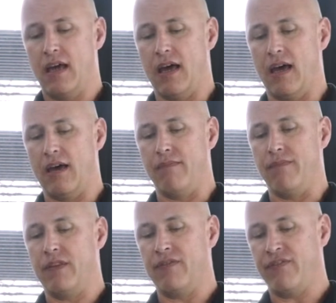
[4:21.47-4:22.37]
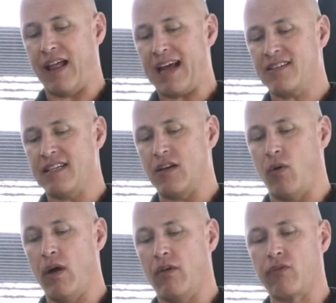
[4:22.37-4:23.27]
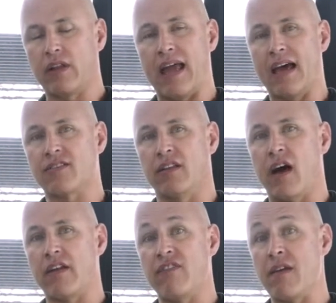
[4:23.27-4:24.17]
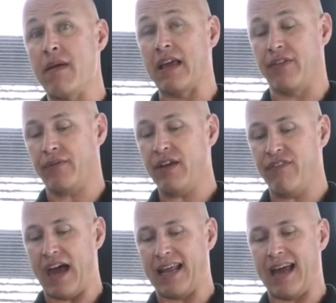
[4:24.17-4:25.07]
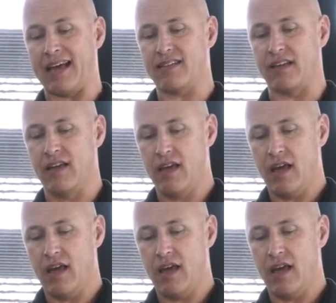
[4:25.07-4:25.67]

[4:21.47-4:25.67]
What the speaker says: The flaxseed oil really has a lot of the omega-3 fatty acid,